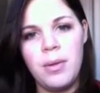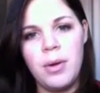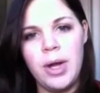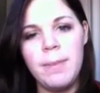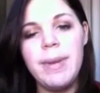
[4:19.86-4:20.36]

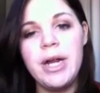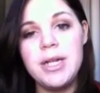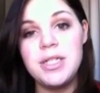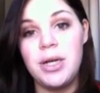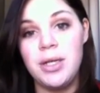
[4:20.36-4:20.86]

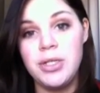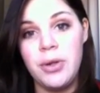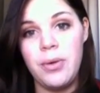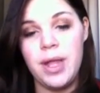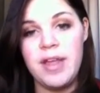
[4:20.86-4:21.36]
grandparents
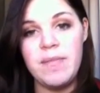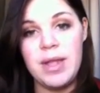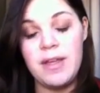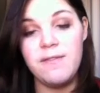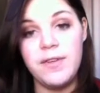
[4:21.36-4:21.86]
also gave
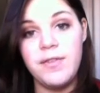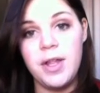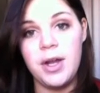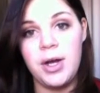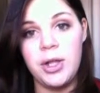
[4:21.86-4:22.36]
me a
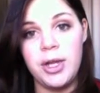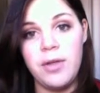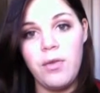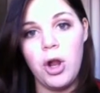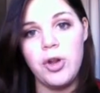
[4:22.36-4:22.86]
$50
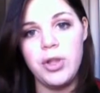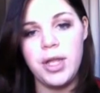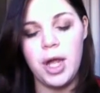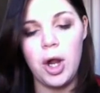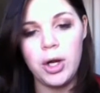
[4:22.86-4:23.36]
gift card to
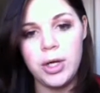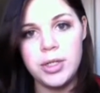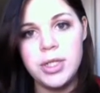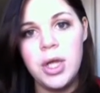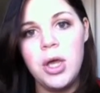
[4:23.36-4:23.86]

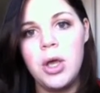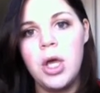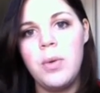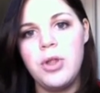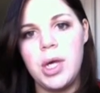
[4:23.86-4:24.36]
Yonkers,
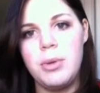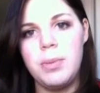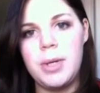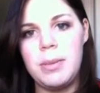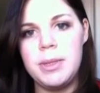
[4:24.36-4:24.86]
which I will
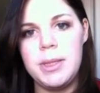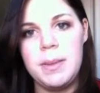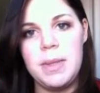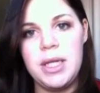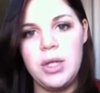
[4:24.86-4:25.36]
probably
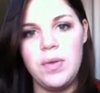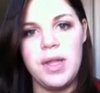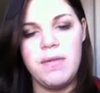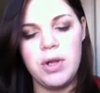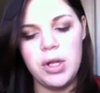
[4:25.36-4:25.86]
be
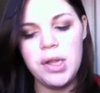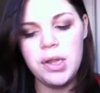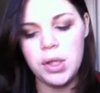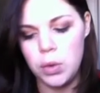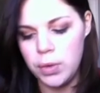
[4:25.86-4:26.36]
using very
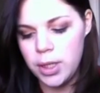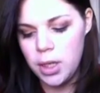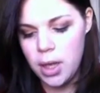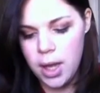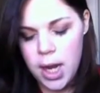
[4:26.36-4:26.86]
soon.
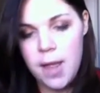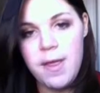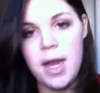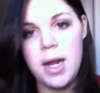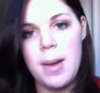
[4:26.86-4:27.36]
And
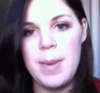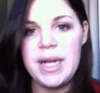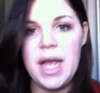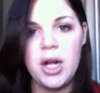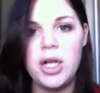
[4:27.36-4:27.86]
then my
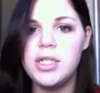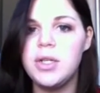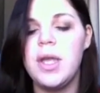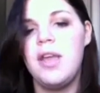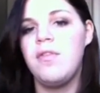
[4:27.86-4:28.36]
dad
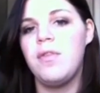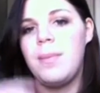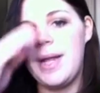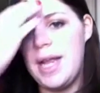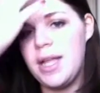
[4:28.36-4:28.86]

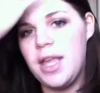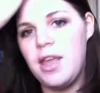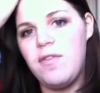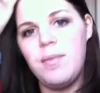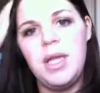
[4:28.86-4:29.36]

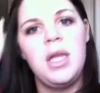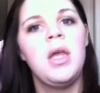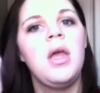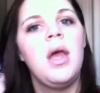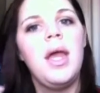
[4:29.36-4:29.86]
gave me
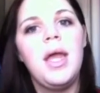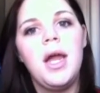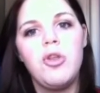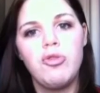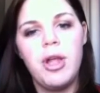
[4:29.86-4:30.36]
a
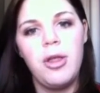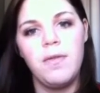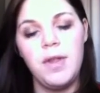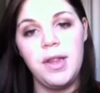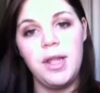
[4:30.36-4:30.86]

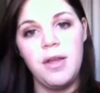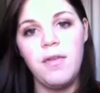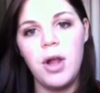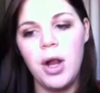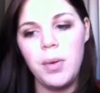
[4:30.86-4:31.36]
$100 Visa
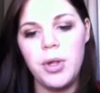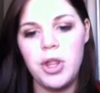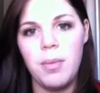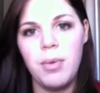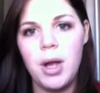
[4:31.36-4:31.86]
gift card, which
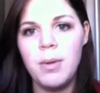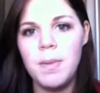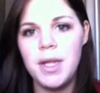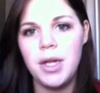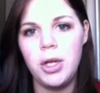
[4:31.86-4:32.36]
I'm
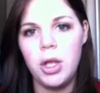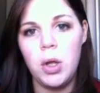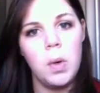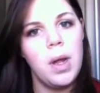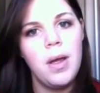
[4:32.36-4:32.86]
probably gonna
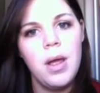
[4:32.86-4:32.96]
go